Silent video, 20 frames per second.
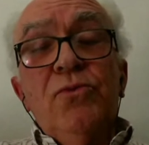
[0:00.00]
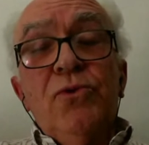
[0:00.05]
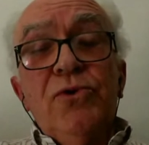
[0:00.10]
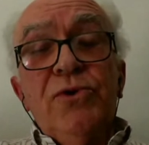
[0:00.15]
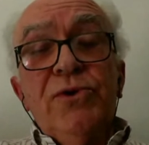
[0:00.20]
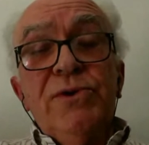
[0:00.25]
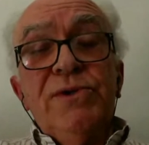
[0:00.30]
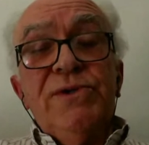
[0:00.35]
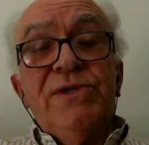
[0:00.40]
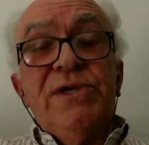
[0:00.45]

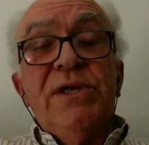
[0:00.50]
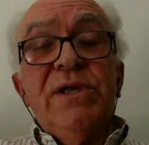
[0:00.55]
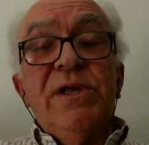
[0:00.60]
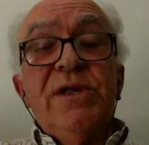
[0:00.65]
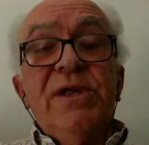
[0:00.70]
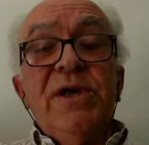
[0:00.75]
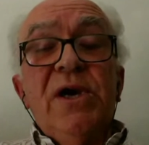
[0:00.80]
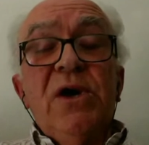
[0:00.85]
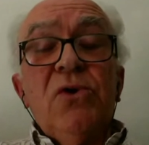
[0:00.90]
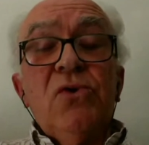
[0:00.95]

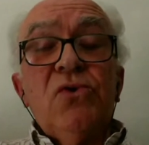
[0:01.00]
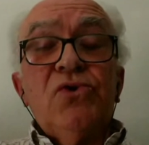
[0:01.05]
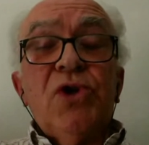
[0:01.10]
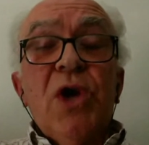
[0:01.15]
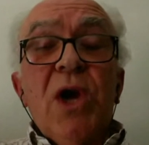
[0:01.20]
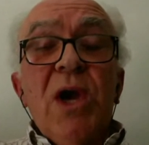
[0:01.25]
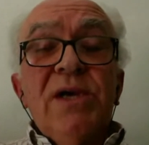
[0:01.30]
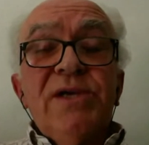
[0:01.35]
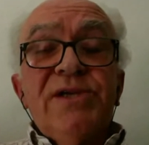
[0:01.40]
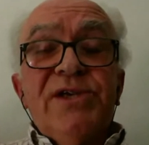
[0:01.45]
or
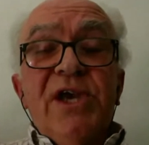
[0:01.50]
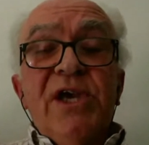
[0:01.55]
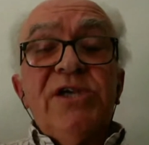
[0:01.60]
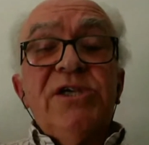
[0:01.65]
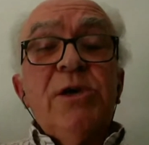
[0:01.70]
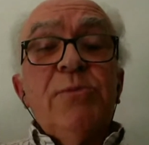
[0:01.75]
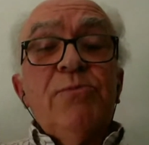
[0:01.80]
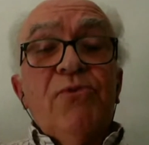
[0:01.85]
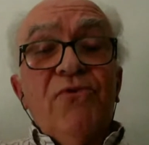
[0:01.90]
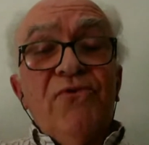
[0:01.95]
one that is
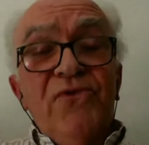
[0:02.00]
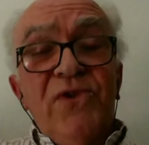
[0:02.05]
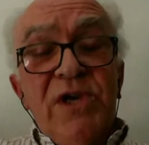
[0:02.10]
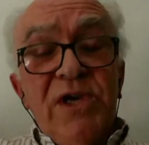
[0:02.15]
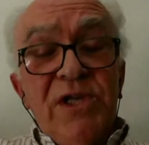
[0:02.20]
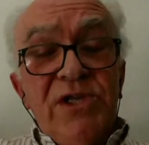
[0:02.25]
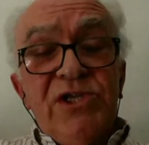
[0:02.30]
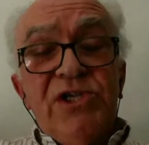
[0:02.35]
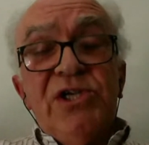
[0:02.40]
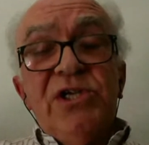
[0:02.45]
more
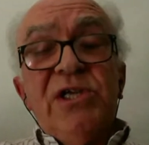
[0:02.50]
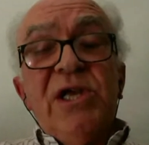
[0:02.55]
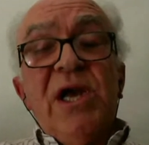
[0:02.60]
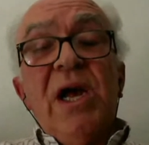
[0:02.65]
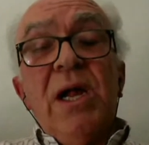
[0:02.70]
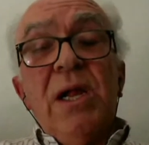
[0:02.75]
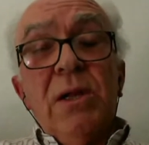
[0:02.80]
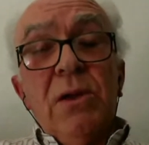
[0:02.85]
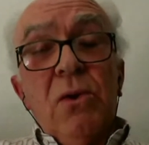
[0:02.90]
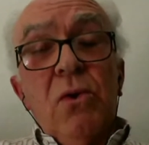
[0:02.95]
accessible to
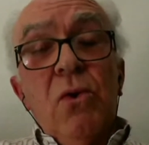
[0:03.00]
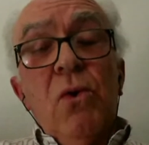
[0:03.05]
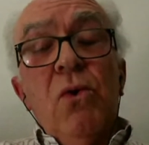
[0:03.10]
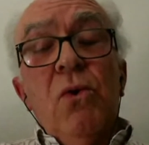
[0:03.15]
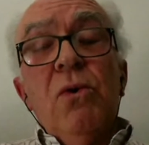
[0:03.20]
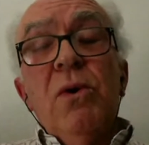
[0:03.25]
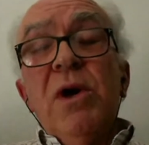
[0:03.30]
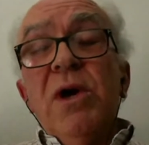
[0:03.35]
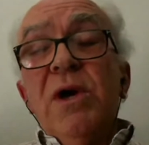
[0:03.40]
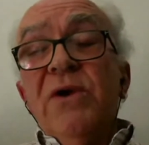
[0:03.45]
more
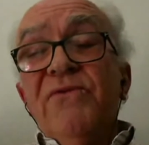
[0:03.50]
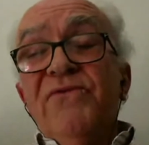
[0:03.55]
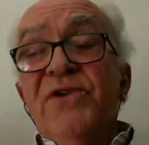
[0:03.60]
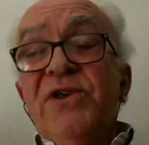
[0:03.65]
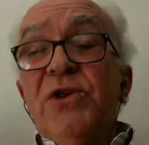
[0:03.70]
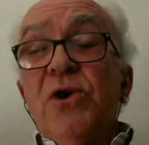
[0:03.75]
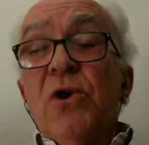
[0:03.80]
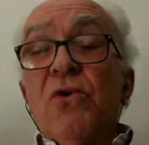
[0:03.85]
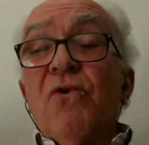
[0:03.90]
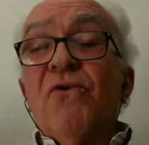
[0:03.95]
people, or whether
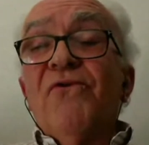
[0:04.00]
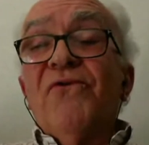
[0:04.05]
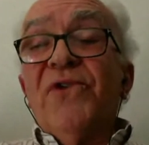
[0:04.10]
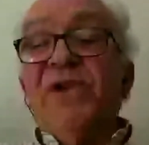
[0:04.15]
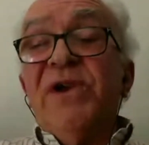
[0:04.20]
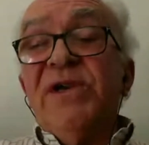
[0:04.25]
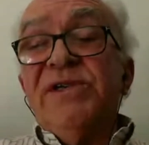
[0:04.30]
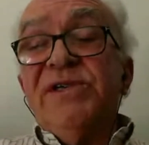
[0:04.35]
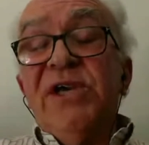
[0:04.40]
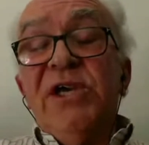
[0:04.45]
it was
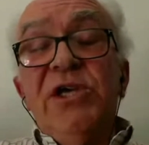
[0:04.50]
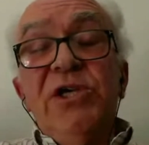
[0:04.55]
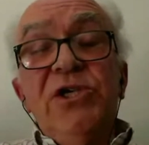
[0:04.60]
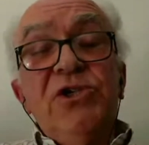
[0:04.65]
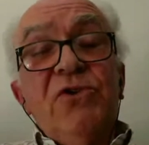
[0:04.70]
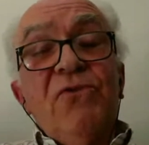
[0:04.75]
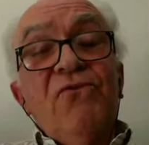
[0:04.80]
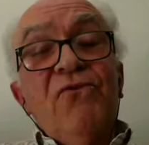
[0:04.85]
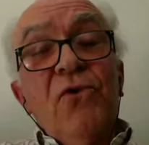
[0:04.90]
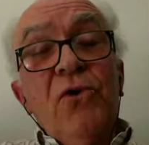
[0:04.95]

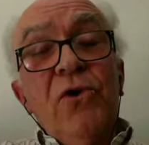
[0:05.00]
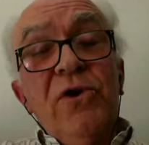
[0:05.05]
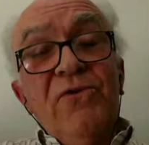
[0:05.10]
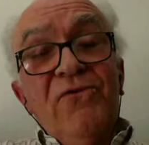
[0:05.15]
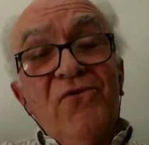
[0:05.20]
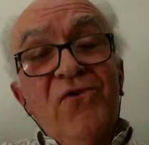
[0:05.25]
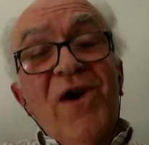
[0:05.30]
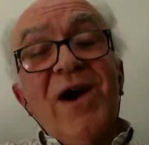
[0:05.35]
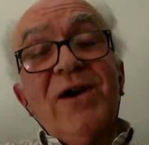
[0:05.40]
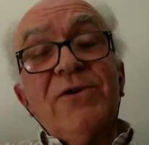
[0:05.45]
online with
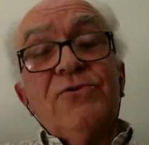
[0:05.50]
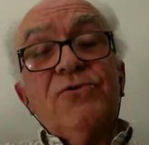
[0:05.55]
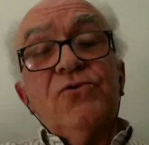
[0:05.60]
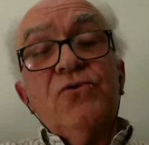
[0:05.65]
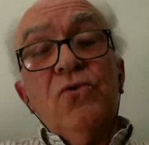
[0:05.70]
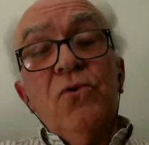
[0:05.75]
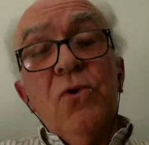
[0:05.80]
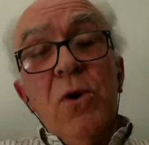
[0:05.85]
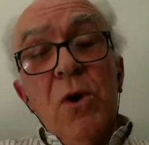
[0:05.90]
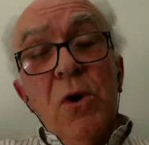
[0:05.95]

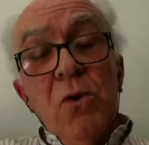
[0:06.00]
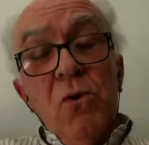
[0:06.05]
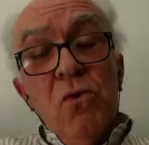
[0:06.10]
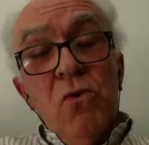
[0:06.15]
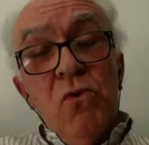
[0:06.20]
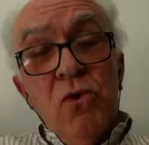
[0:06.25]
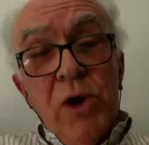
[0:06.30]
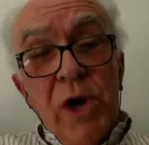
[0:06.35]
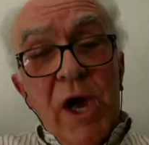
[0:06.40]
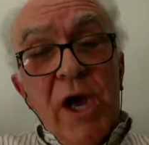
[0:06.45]

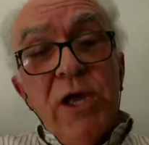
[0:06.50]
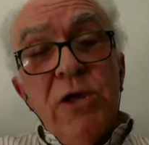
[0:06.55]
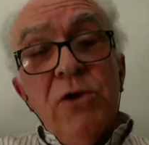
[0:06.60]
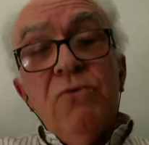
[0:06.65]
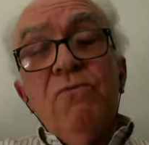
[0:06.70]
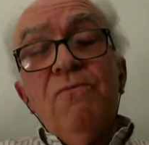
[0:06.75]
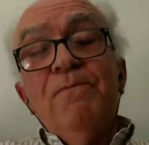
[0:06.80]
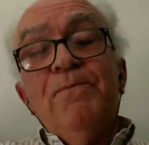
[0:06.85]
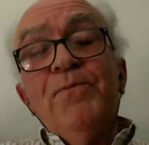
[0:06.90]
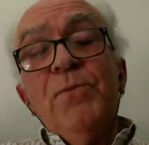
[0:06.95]
online
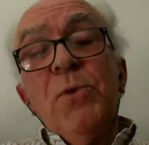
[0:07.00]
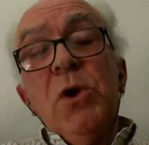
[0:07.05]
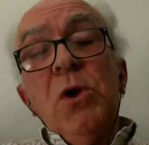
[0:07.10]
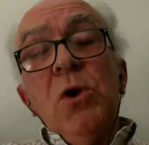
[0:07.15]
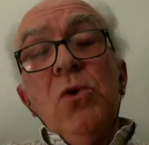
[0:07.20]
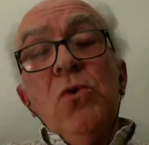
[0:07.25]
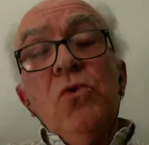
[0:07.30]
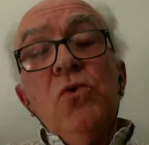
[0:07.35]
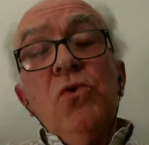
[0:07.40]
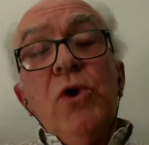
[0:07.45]

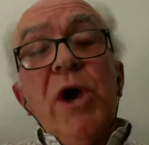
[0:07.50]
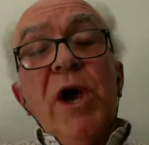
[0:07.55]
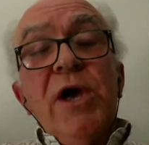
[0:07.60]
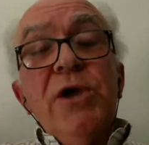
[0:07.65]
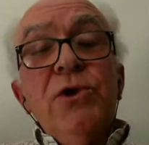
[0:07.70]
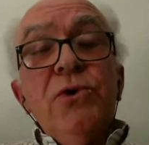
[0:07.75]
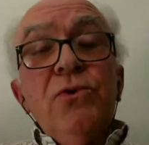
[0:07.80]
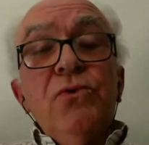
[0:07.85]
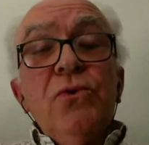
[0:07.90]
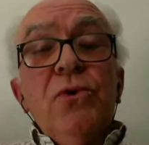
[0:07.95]
consultations.
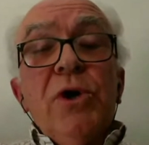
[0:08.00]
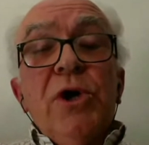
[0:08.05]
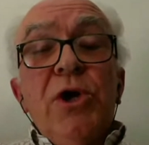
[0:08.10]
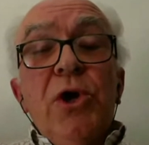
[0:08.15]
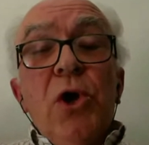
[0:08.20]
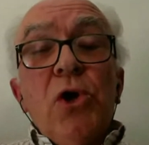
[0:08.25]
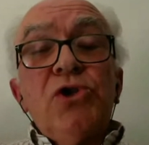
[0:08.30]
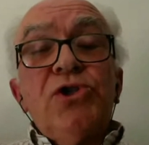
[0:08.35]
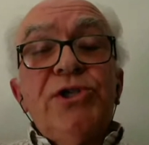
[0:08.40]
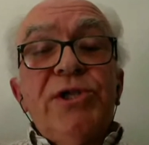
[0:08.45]

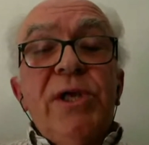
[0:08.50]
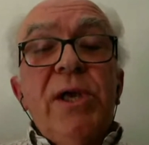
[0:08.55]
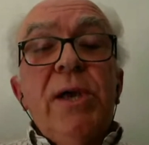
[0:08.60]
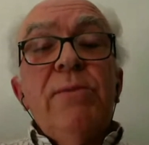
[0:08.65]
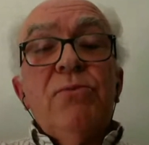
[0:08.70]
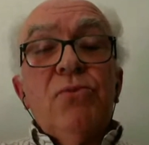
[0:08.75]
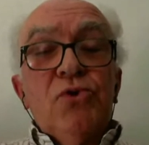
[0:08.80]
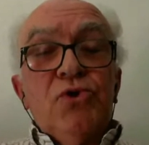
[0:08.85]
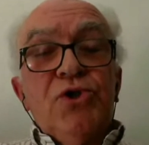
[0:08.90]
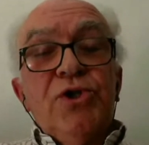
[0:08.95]
This
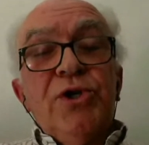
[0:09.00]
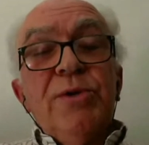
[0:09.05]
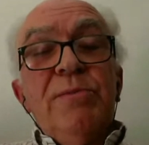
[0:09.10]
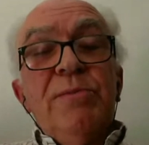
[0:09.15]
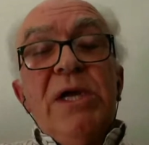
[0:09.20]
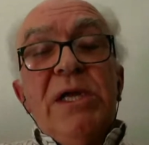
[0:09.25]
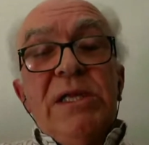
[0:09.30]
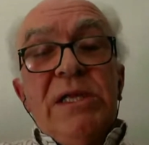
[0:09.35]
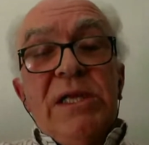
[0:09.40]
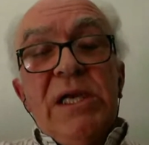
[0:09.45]
was,
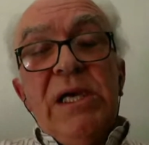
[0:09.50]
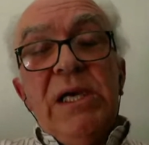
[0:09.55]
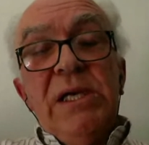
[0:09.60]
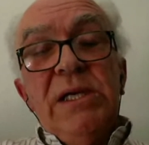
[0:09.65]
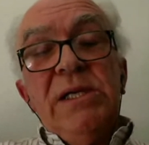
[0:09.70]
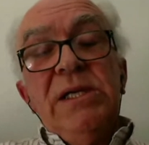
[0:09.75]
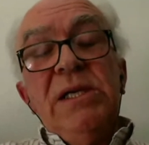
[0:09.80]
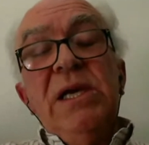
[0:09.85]
again,